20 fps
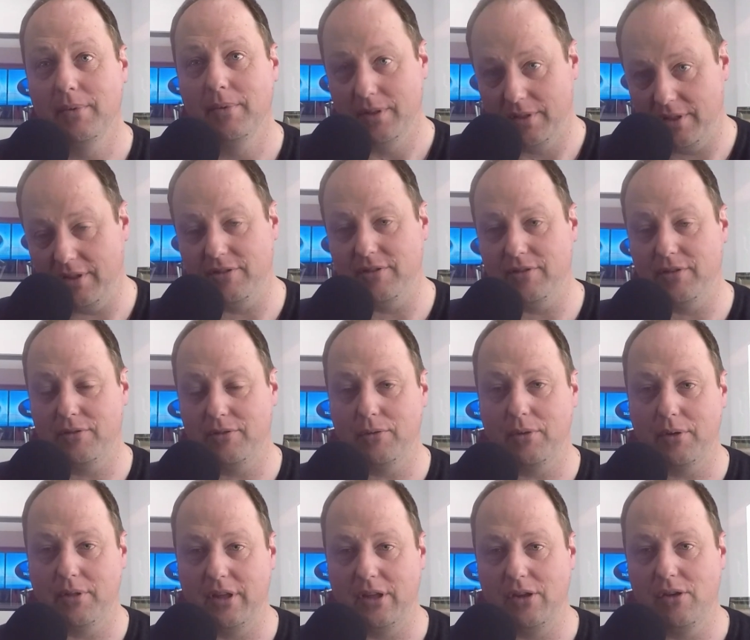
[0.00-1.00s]
This is the sort
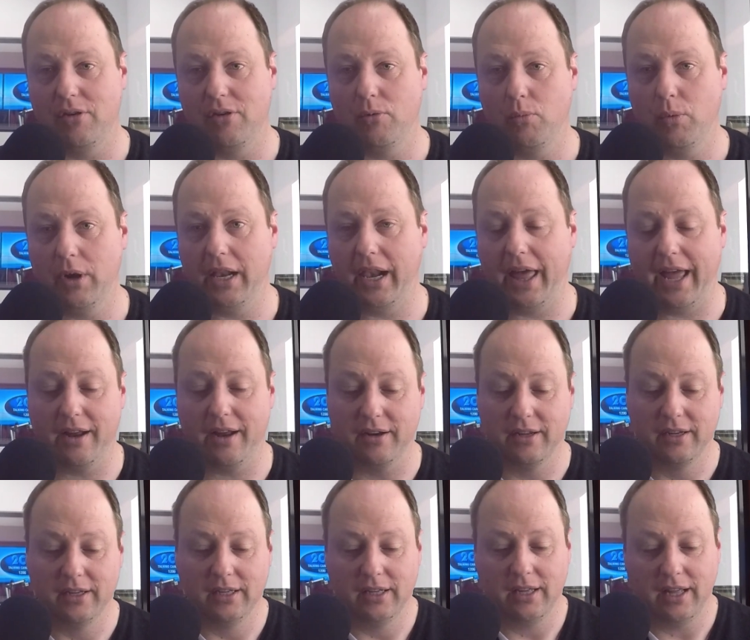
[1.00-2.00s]
of thing you could wheel out
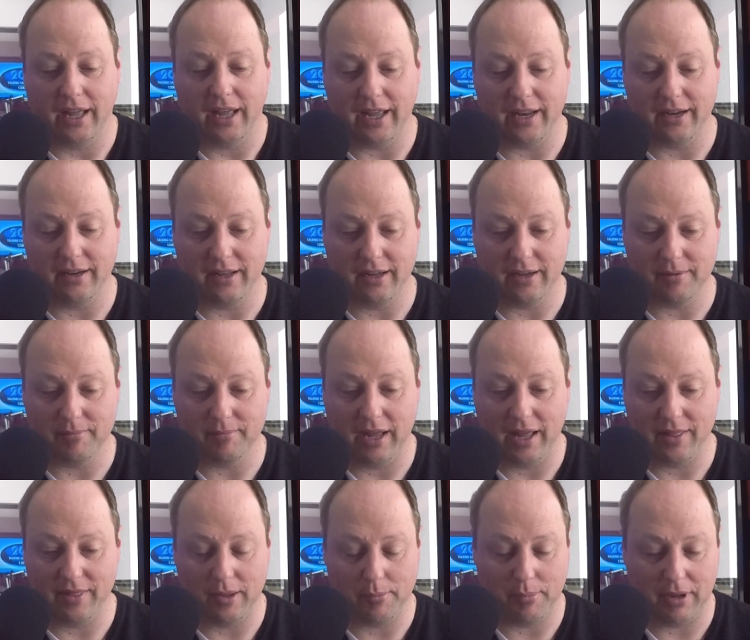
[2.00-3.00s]
and
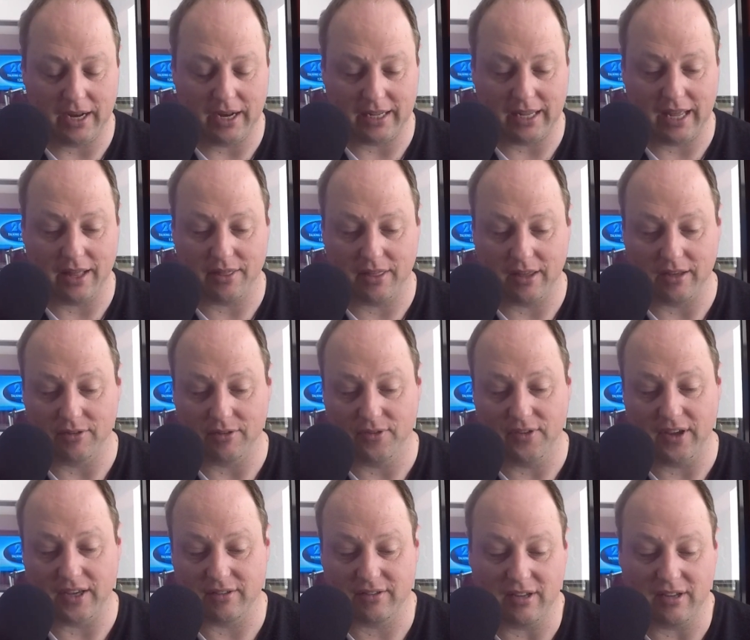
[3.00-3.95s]
then be able to get things fixed.